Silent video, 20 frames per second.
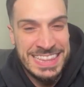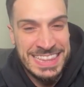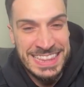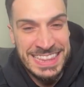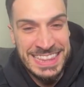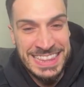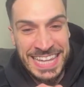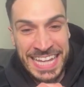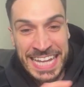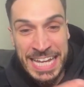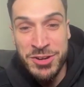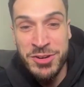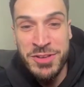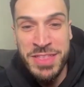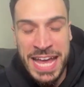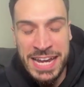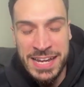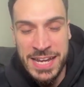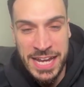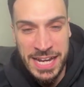Later
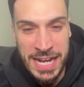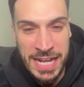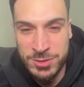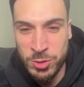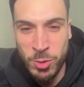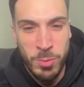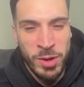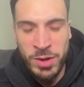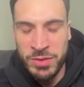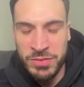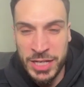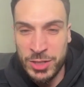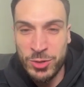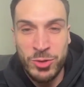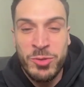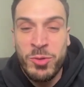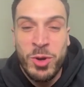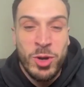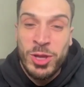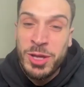that night, I told my wife, I don't
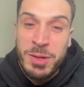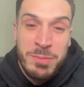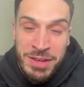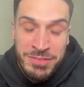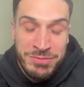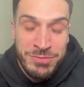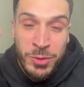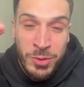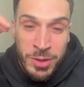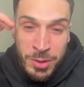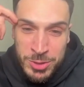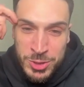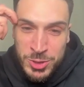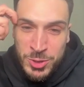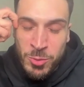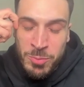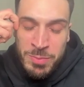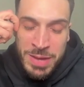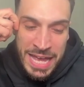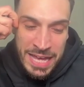even want to look at my phone. I was
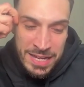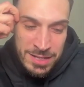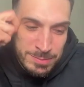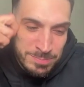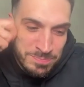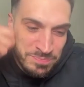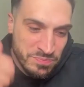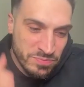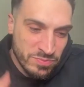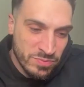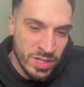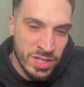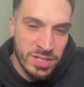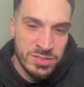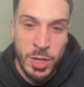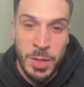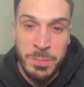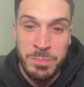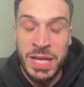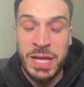so mad.
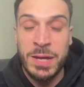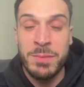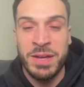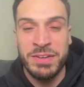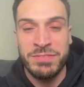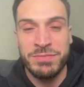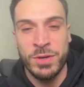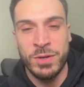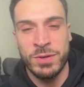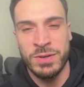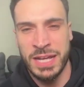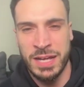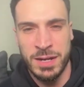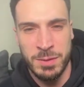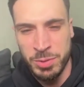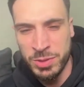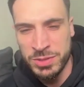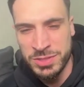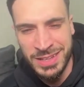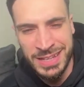So I pick up my phone. I got a
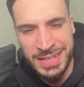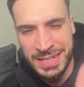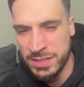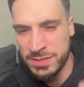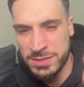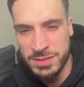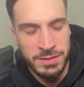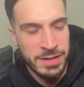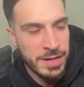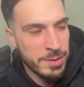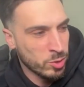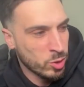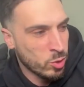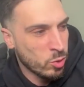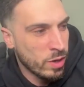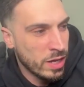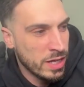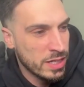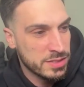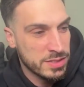bunch of like Instagram
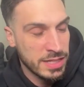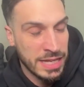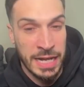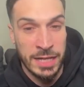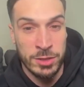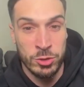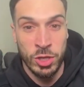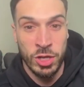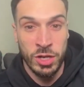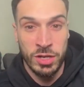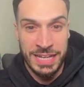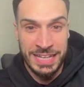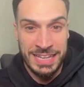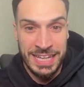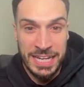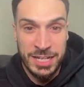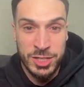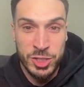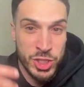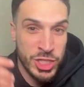requests, and I look, and
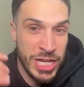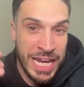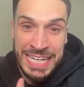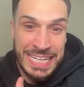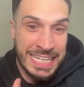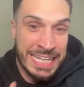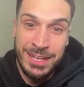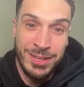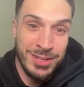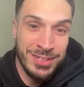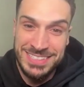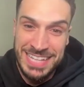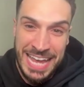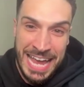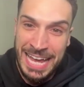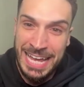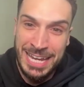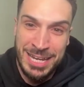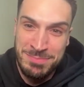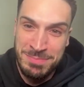like Shane Gillis
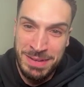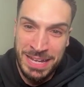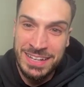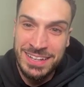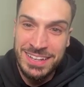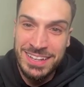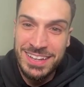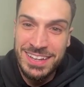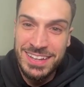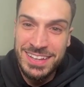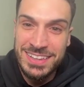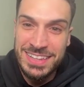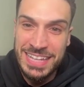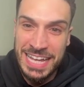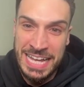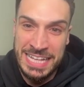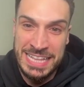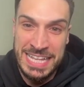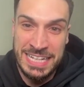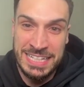added me,
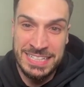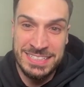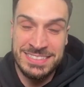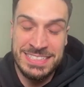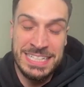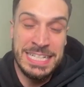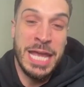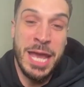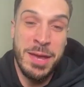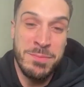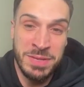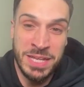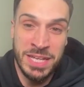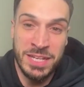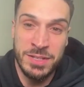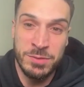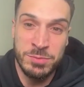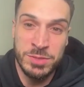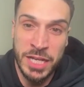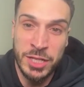and then he DM'd me, and
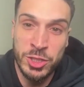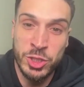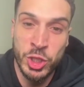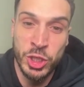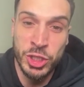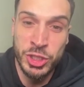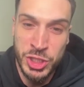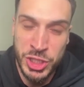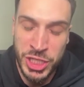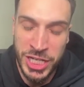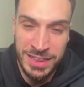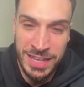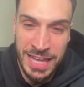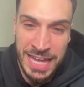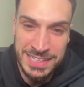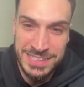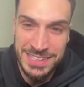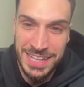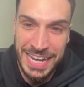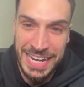he was like, good shit
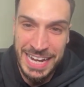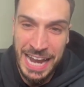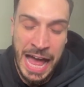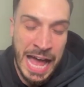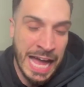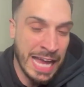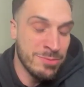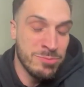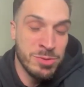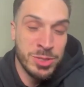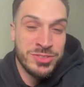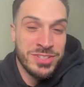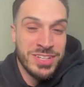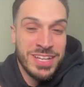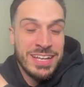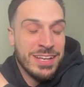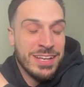last night. I was